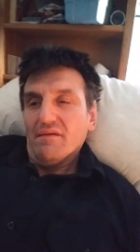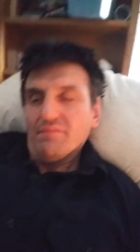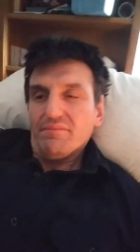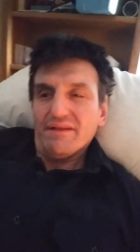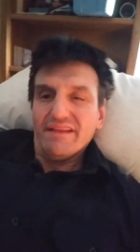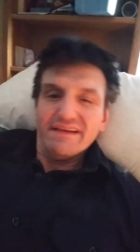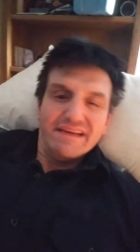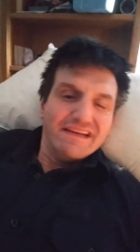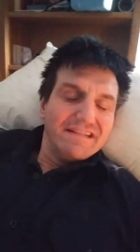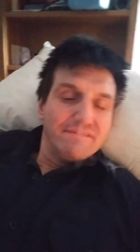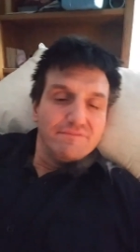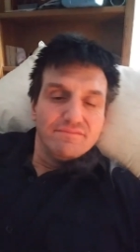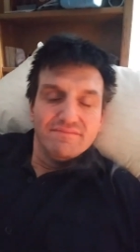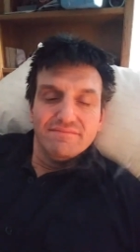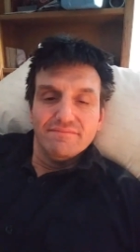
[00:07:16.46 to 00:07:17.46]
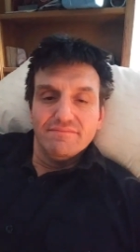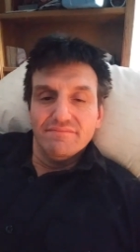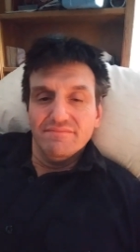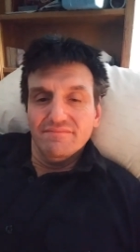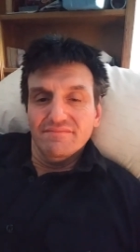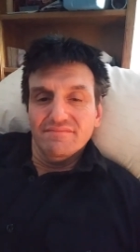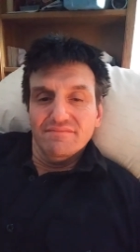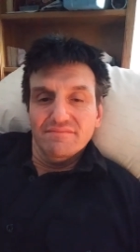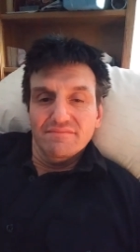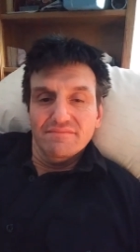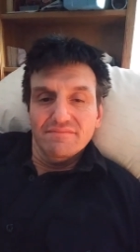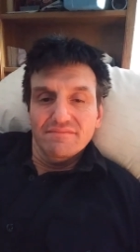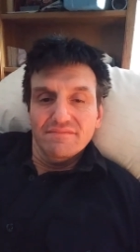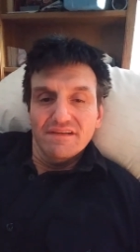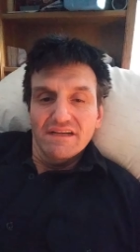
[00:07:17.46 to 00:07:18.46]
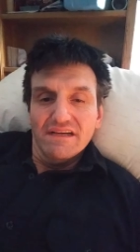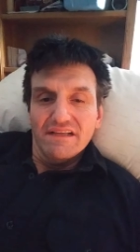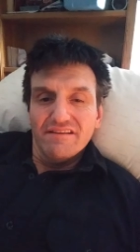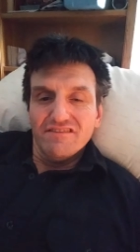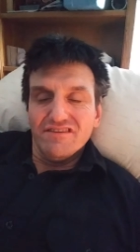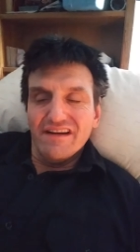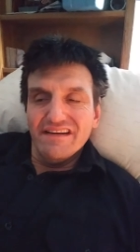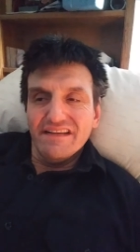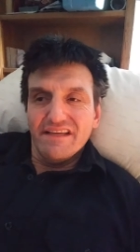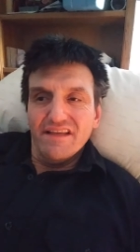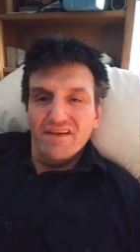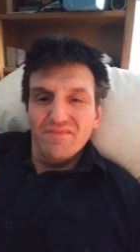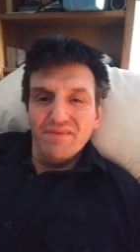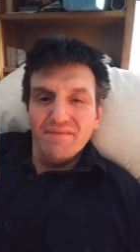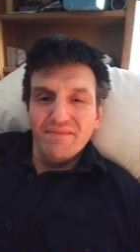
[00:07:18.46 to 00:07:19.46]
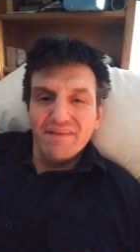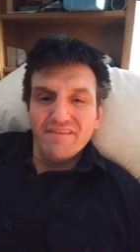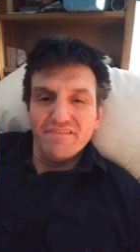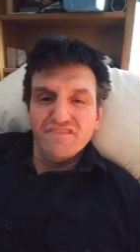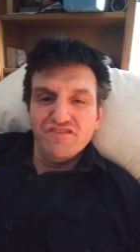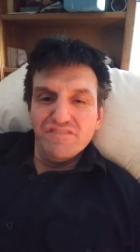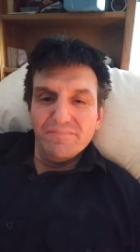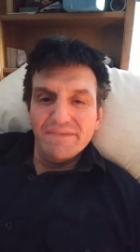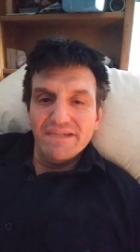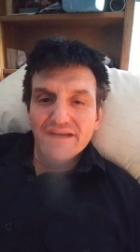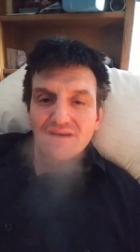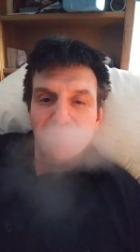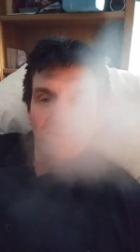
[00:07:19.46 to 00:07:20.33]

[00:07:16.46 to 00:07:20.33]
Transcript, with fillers: But they didn't. They were trying to kill me because they're stupid.